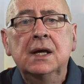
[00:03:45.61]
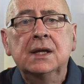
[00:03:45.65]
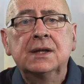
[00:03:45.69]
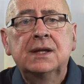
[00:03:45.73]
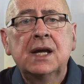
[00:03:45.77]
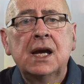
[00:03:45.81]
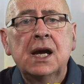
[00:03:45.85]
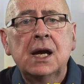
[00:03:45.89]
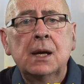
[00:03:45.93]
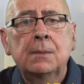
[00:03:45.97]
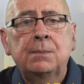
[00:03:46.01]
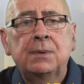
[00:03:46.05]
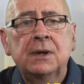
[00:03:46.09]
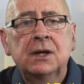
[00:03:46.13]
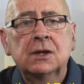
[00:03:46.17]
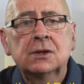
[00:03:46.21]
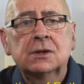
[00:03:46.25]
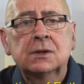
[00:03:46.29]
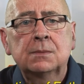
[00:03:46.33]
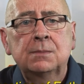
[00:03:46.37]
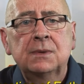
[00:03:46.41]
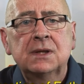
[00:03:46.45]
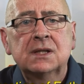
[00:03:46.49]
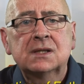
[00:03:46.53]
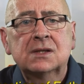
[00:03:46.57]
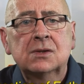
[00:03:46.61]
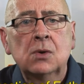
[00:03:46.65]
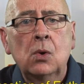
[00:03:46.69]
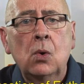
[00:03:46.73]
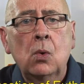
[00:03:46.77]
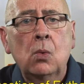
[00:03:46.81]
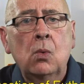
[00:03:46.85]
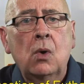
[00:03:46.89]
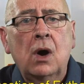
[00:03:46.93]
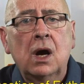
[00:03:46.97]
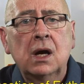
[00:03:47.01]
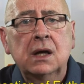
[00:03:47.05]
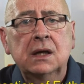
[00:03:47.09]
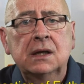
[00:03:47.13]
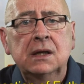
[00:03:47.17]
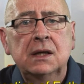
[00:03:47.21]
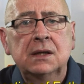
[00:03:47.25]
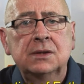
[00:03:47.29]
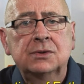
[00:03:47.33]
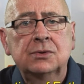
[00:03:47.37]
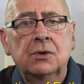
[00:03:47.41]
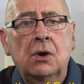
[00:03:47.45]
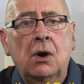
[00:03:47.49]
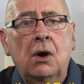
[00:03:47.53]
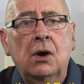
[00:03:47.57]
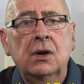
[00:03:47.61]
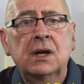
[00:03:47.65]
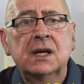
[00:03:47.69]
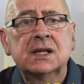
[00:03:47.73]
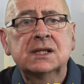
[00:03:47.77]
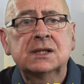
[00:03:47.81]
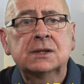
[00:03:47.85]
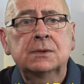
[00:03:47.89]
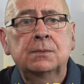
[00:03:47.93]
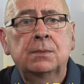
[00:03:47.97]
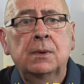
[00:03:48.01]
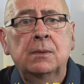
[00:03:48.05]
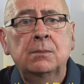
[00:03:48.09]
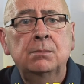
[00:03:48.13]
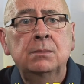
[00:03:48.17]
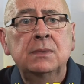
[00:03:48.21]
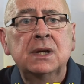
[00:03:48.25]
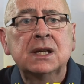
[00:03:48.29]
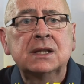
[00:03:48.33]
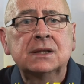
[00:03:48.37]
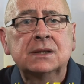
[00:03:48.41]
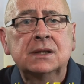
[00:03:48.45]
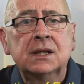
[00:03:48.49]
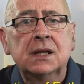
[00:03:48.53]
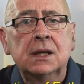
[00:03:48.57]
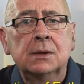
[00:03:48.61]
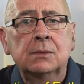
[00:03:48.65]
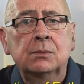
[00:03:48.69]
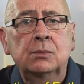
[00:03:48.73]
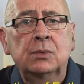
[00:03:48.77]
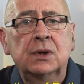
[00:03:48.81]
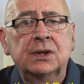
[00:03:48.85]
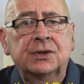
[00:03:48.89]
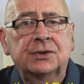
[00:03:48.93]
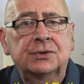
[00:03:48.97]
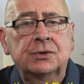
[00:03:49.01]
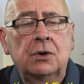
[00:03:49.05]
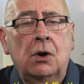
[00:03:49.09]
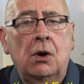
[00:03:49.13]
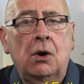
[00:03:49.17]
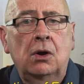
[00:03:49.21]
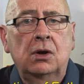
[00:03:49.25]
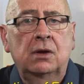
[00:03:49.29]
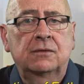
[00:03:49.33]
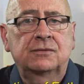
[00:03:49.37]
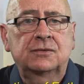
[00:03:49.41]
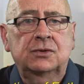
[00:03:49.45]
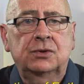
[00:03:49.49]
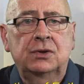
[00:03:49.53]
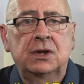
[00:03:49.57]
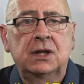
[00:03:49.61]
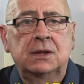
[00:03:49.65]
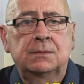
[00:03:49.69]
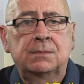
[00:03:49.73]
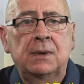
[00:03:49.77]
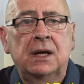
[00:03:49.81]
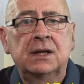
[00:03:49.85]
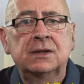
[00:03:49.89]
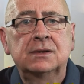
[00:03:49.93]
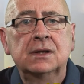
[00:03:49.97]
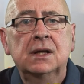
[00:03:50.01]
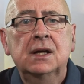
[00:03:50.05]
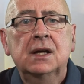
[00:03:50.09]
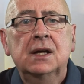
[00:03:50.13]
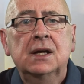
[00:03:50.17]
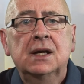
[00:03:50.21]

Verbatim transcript: They appear to be so widely drawn as to permit the withdrawal of treatment